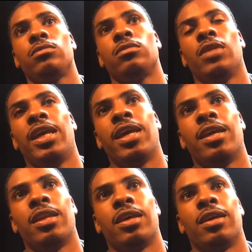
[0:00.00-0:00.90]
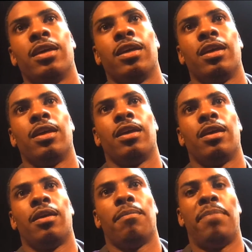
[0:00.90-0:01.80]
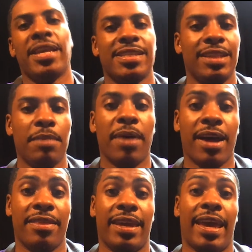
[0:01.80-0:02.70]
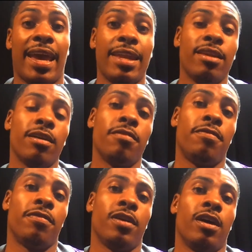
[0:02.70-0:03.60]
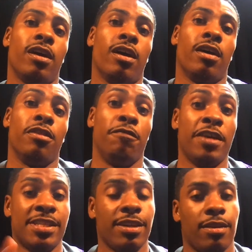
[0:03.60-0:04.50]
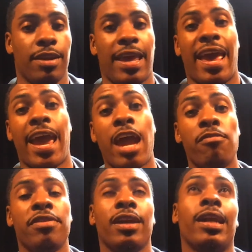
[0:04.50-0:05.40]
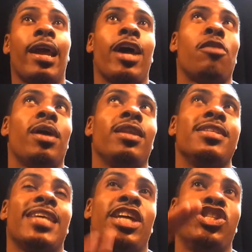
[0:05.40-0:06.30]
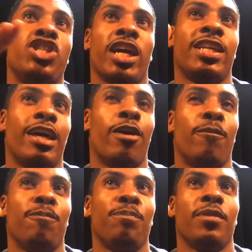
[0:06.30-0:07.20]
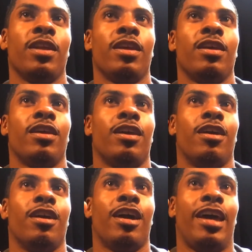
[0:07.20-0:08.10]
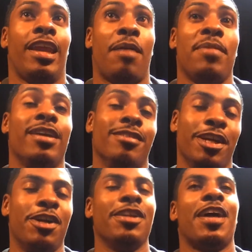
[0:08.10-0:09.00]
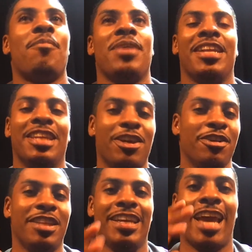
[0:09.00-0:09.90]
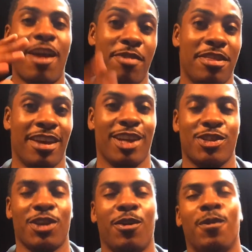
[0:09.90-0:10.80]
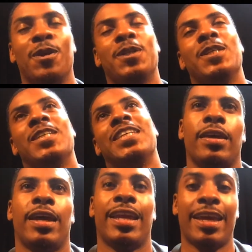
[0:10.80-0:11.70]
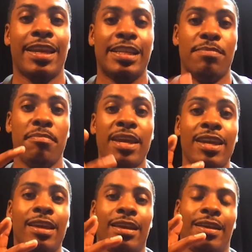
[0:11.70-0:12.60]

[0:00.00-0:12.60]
And basically, by the end of the visit, everything that I had on my list had checked out, and I mean, literally everything. So, and again, me